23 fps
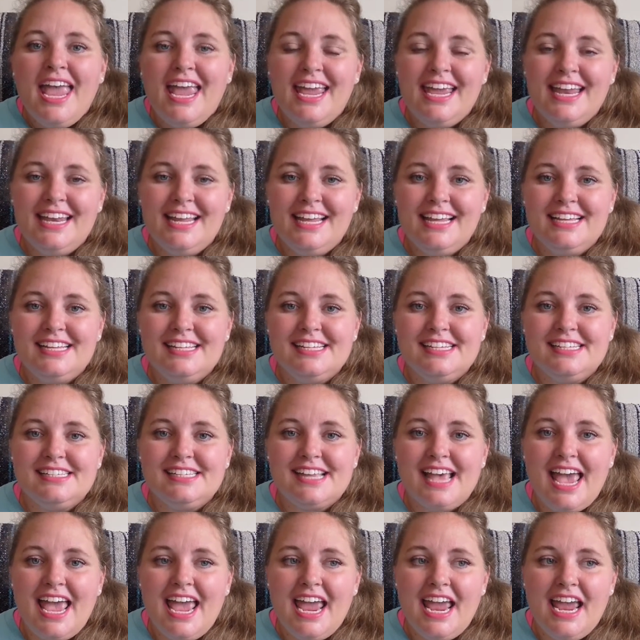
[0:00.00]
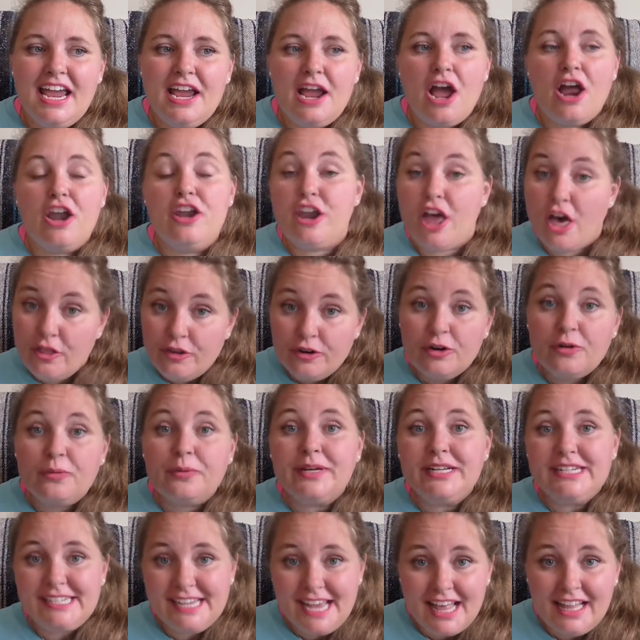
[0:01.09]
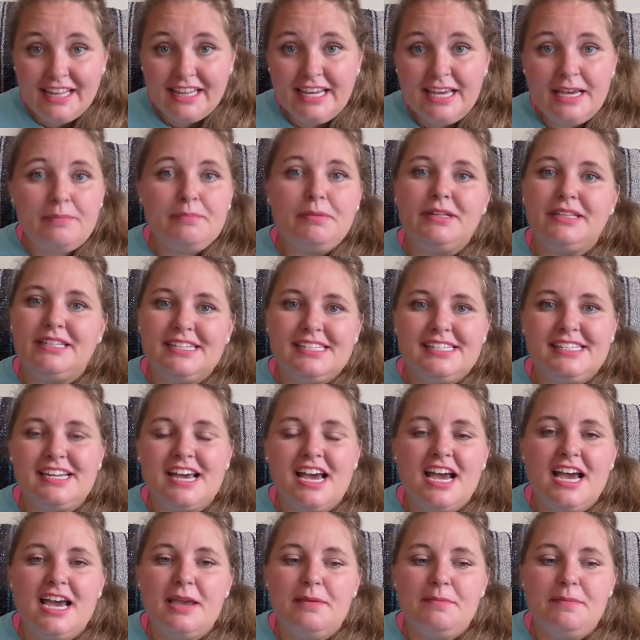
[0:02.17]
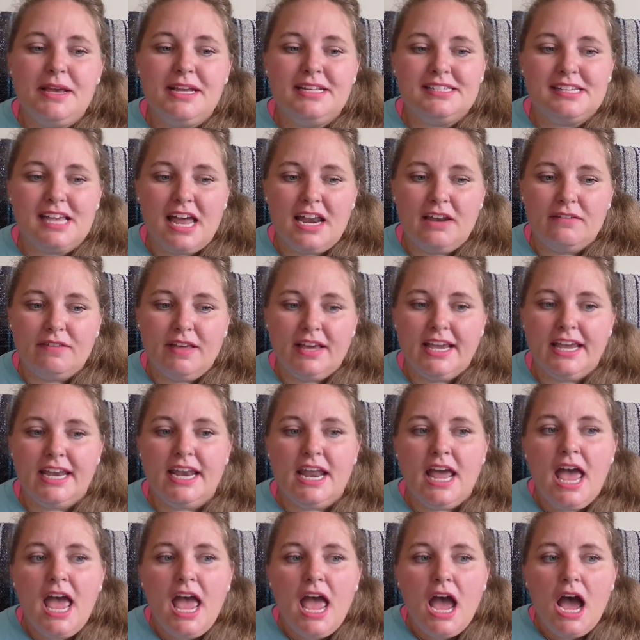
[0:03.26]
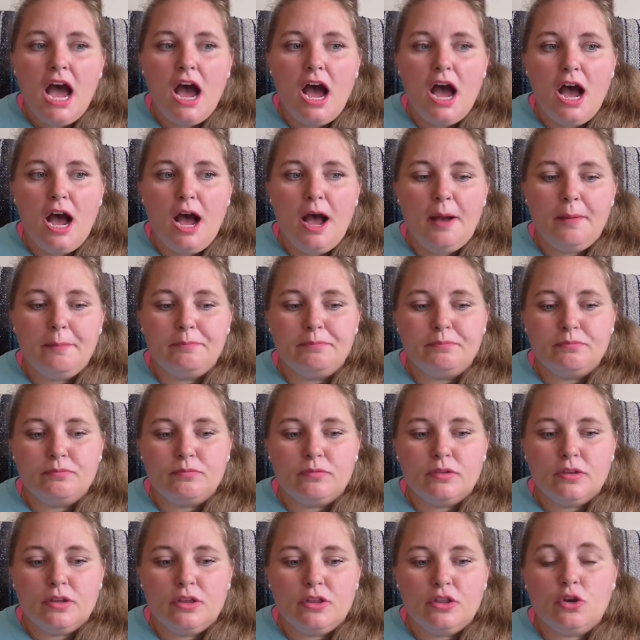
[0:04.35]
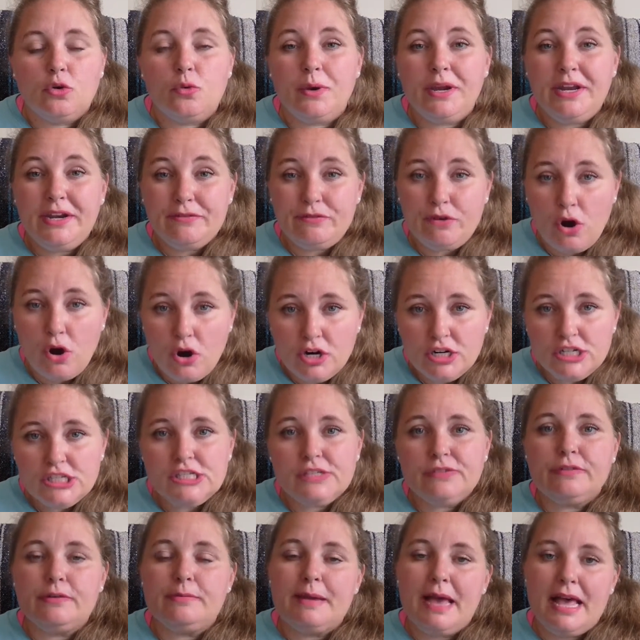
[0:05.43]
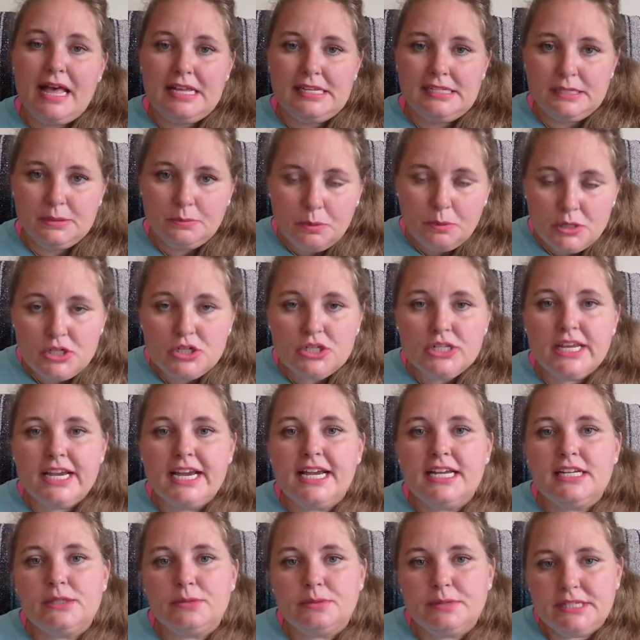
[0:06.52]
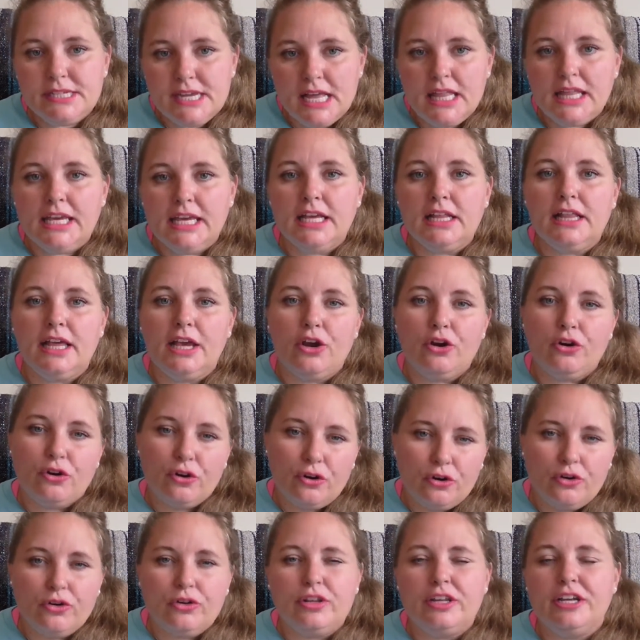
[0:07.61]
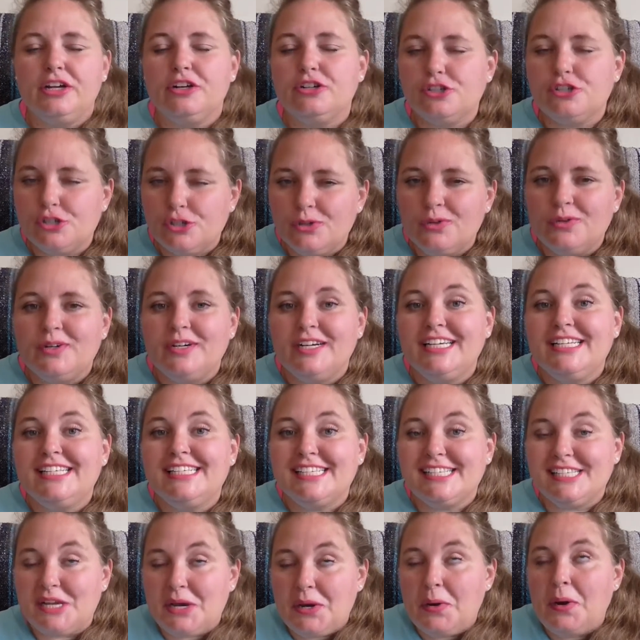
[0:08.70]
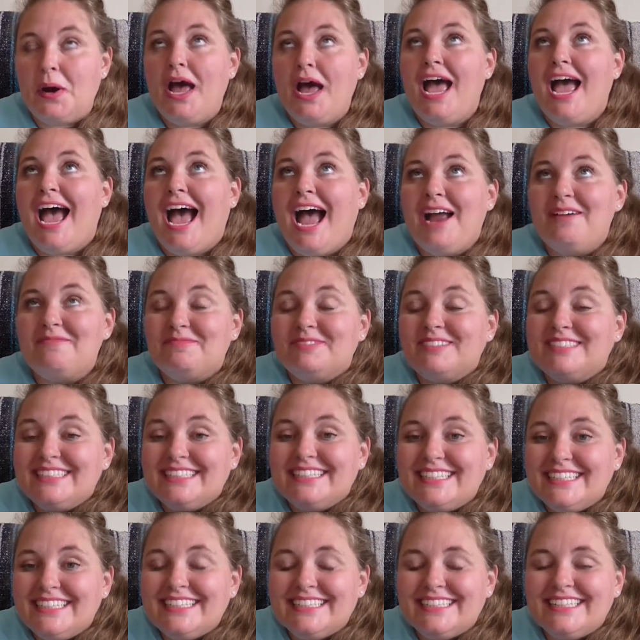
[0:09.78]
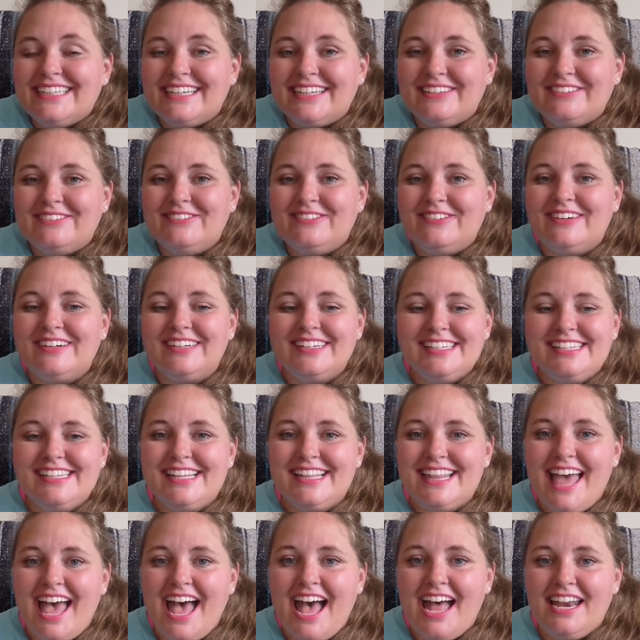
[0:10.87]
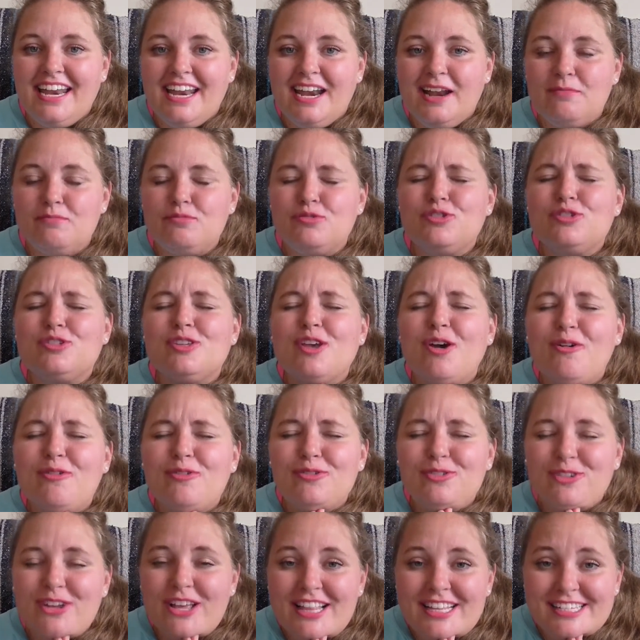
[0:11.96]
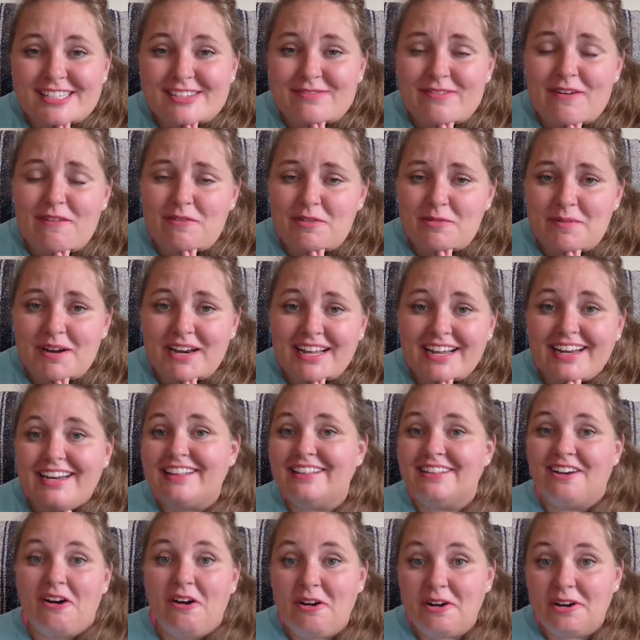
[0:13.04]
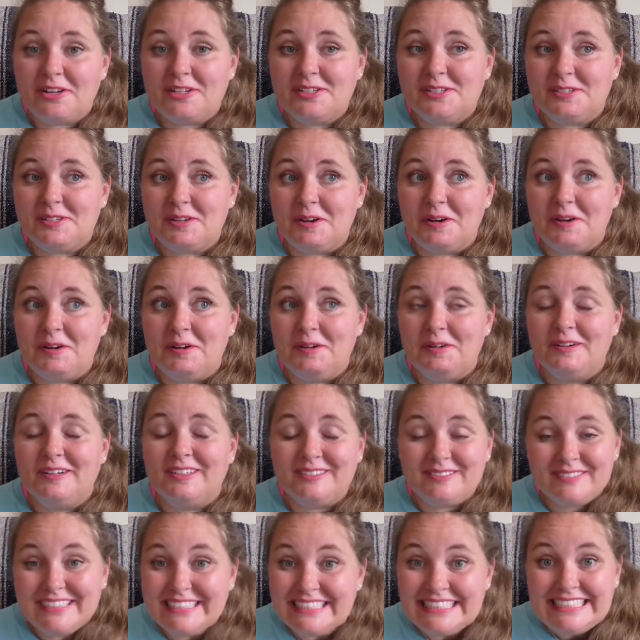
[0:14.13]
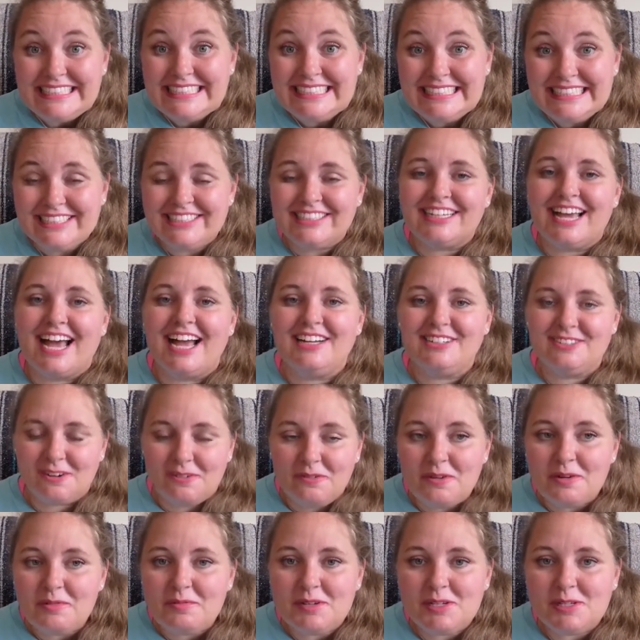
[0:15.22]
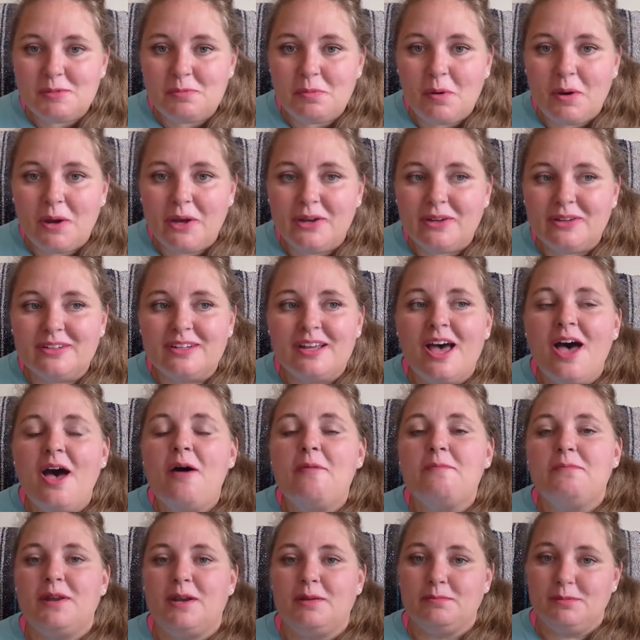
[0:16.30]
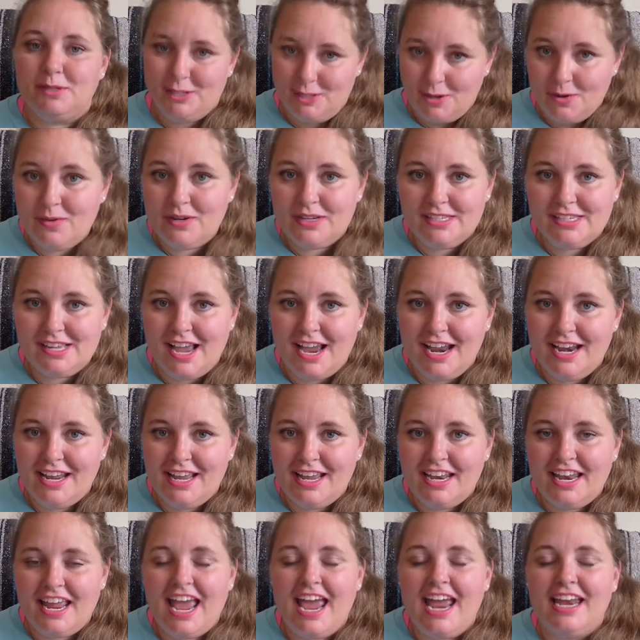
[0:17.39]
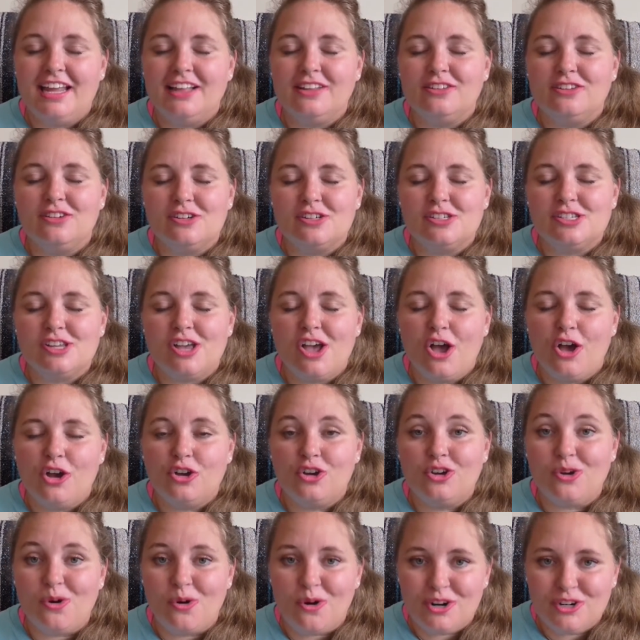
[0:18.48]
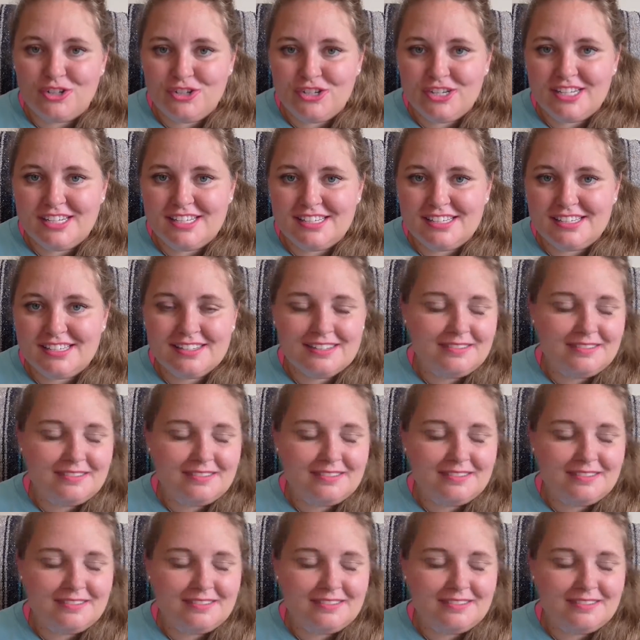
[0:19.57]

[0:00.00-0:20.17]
It is another retelling, but this time it's kind of like an The Queen of Hearts from Alice in Wonderland retelling, like her earlier stories. So I'm really looking forward to that, and I'm so jealous of everybody getting the art. So, oh my gosh, I don't want to be spoiled, but I'm so excited, and it looks gorgeous.